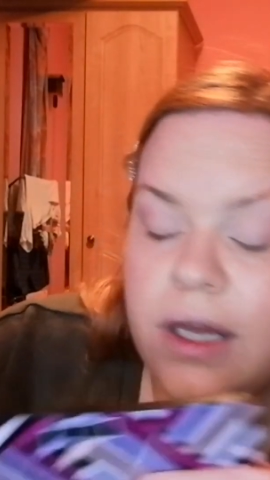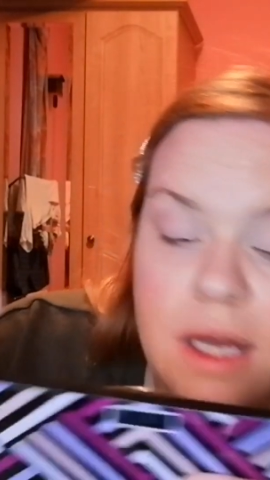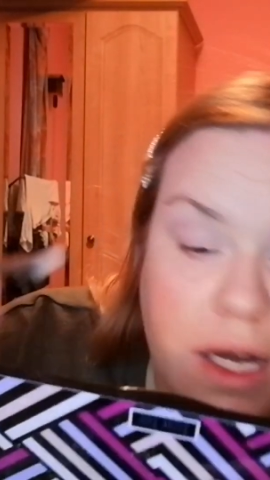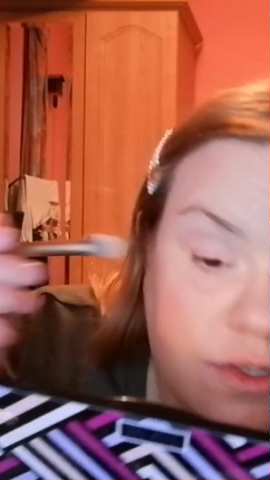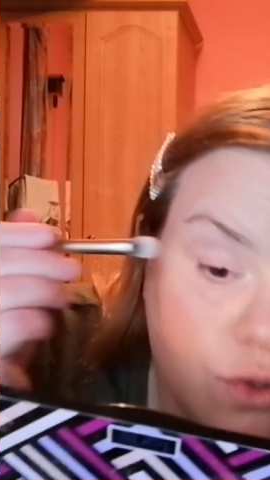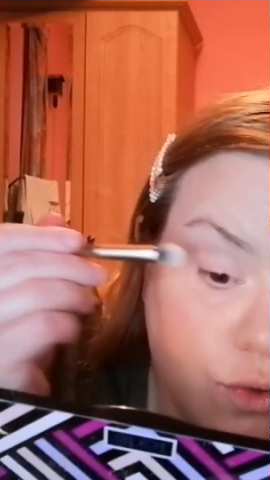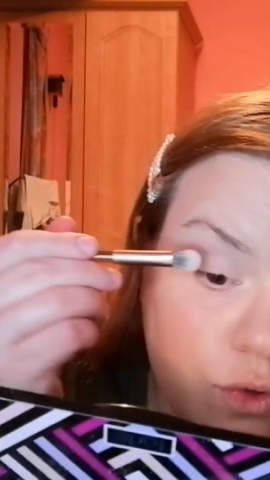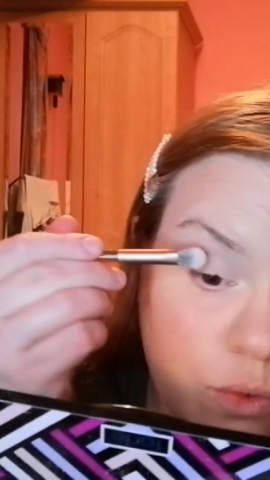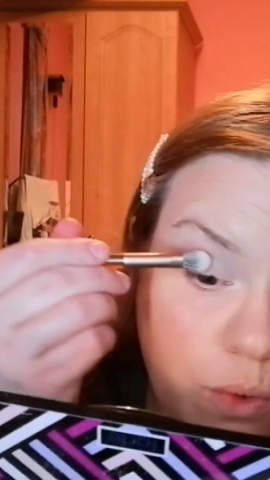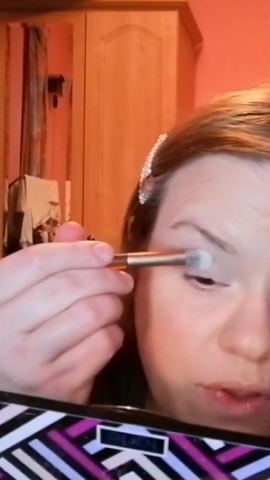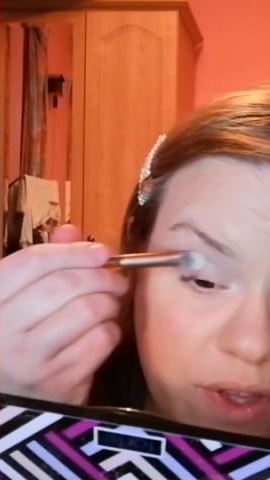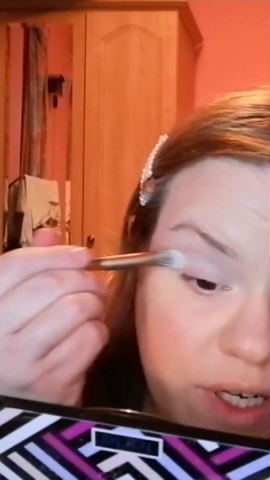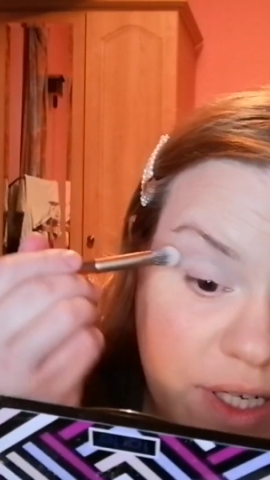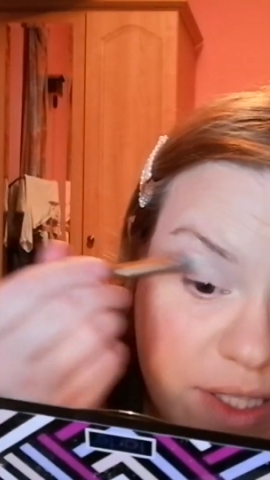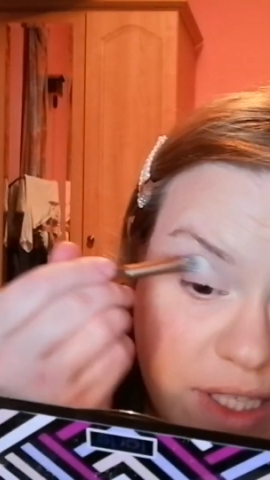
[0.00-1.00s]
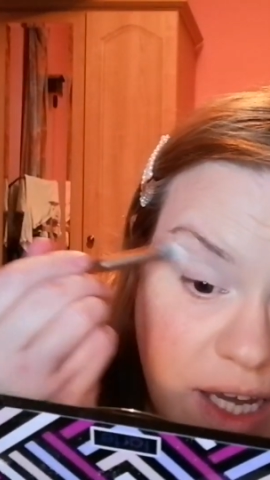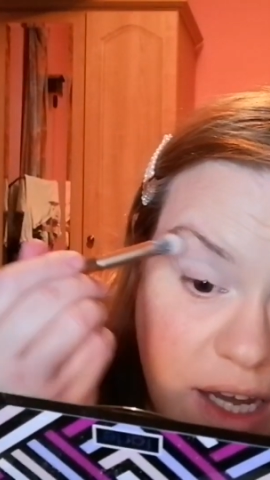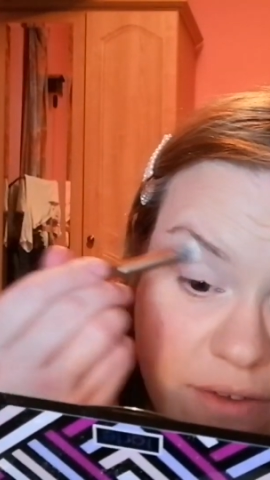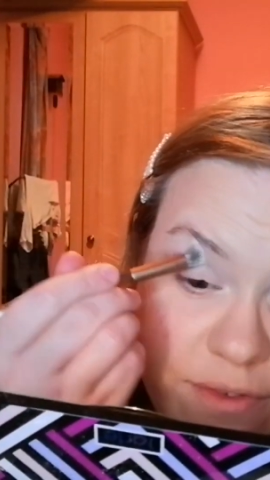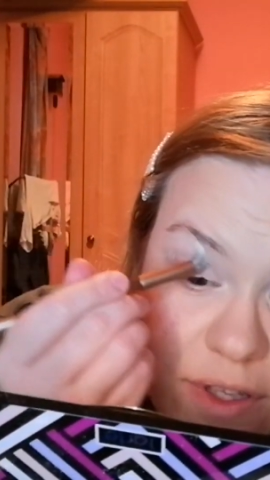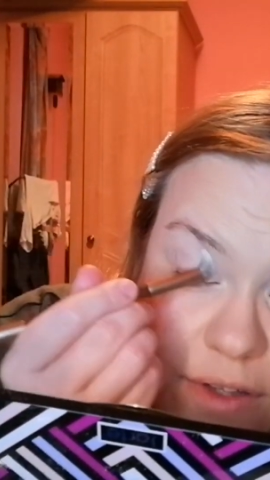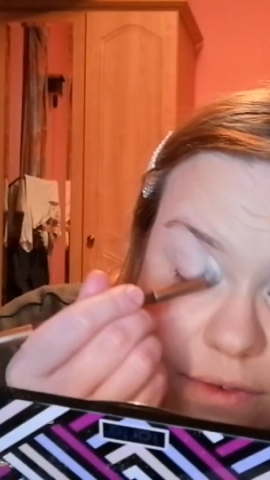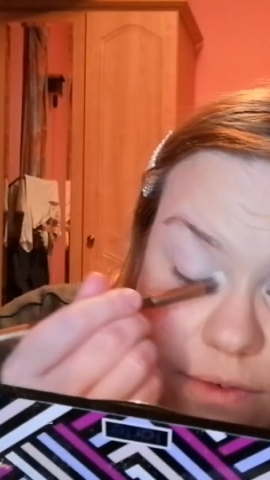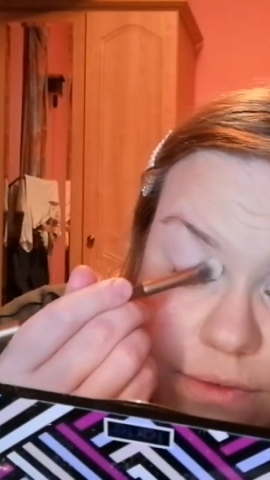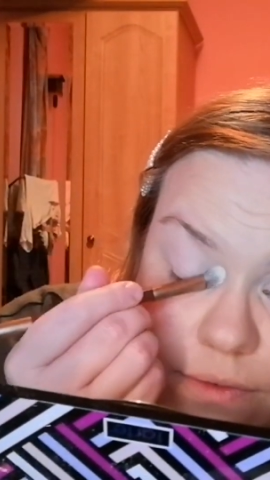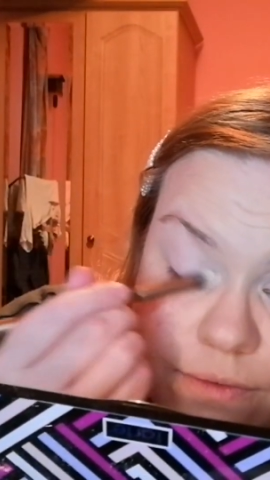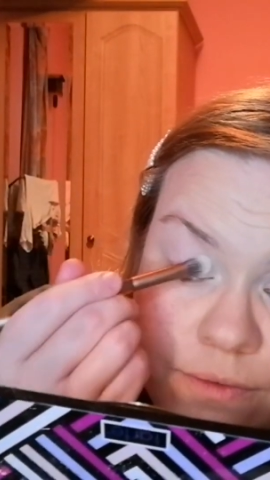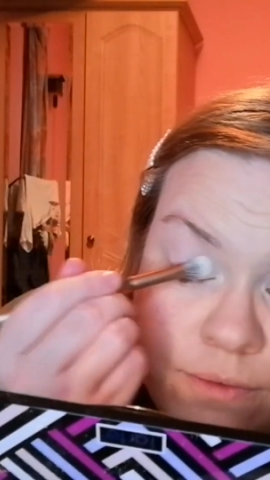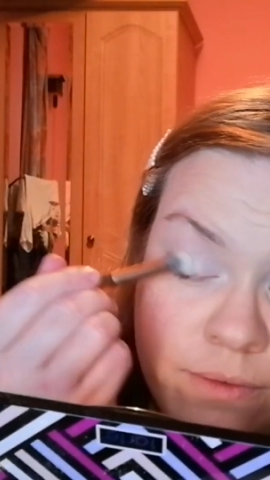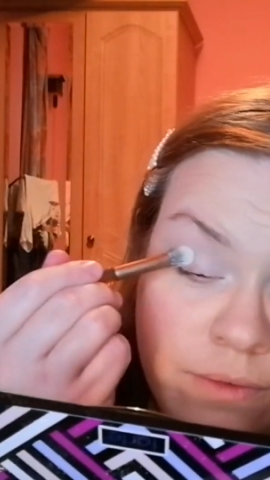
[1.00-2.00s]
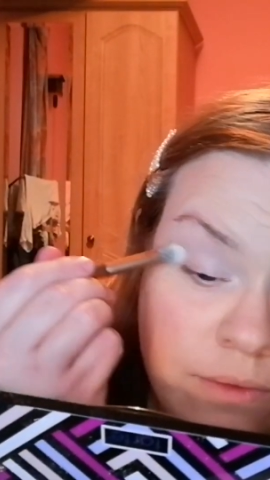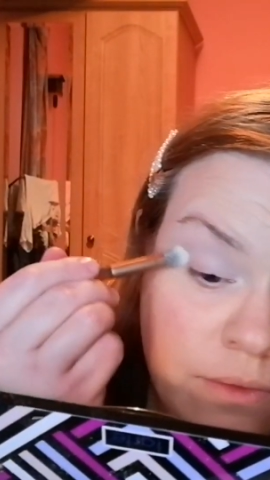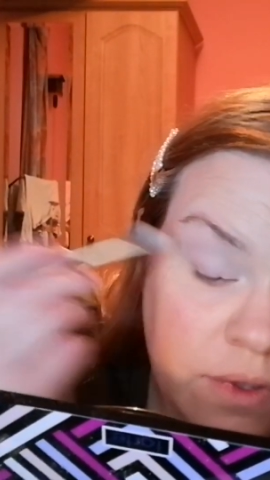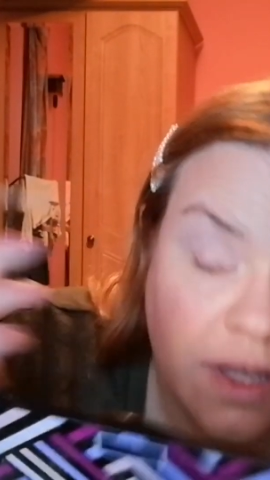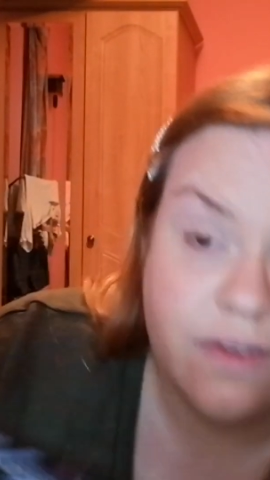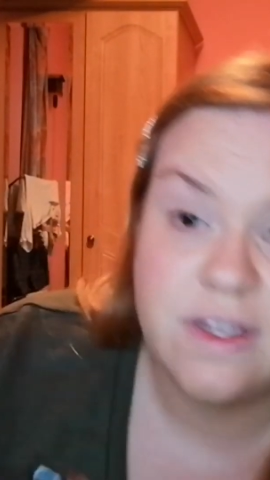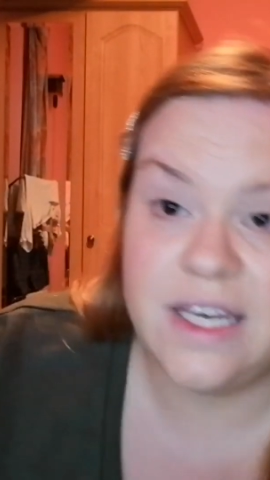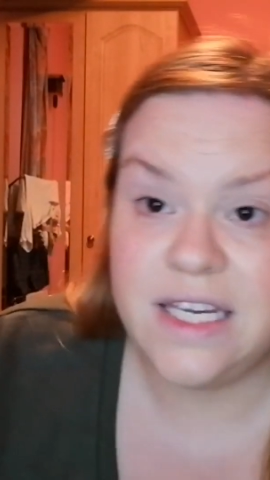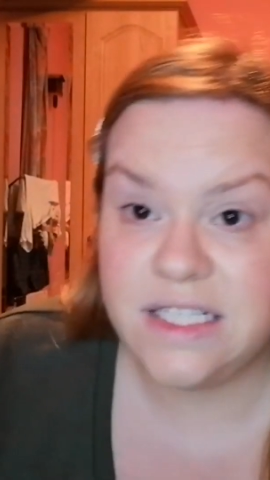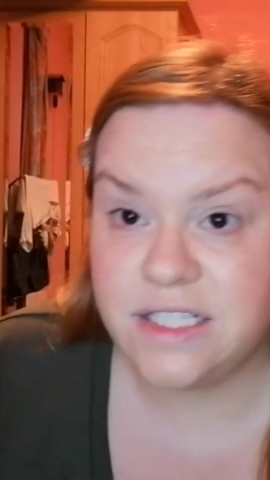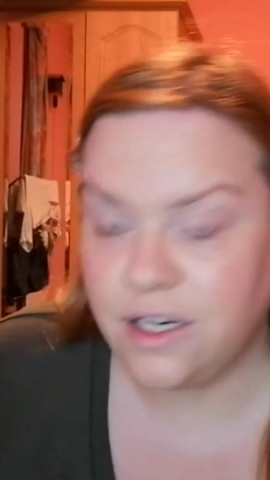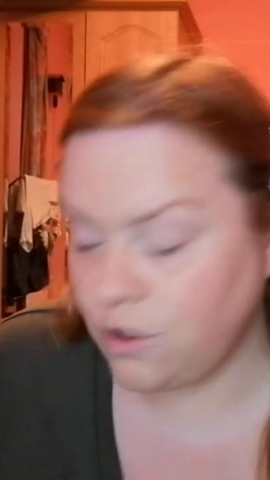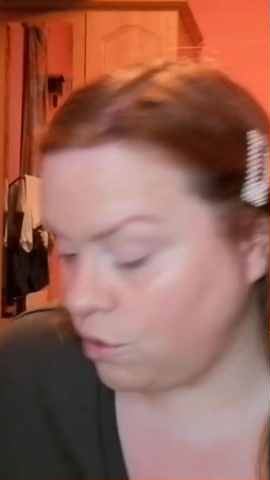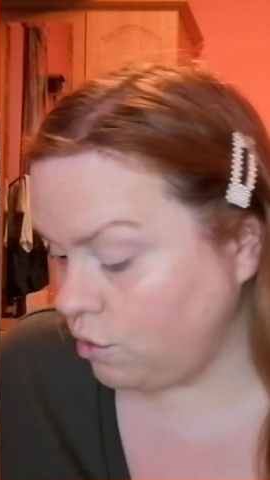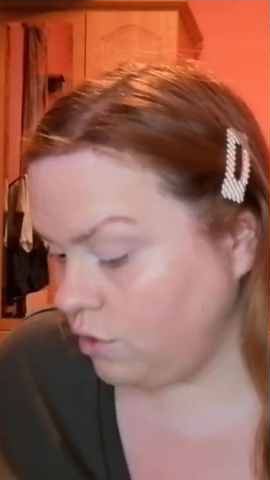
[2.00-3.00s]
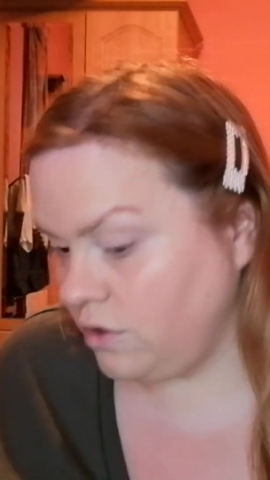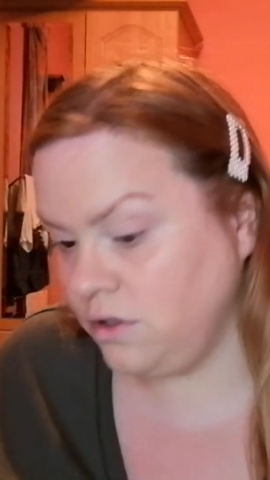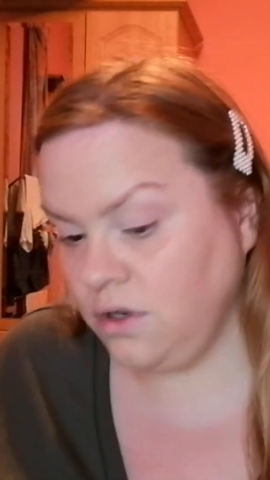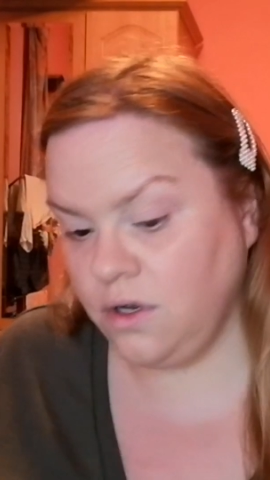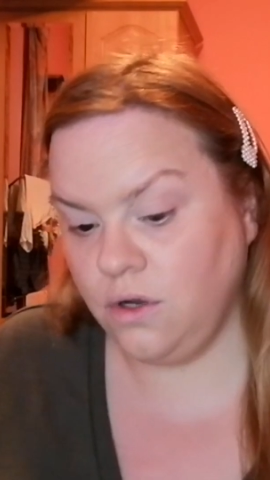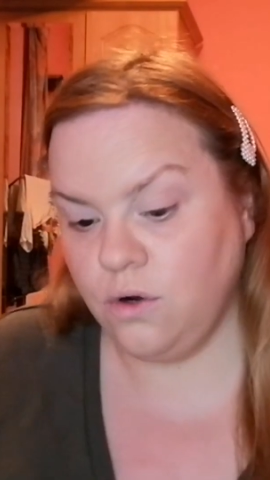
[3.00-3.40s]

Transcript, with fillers: I don't know whether it's having the heating on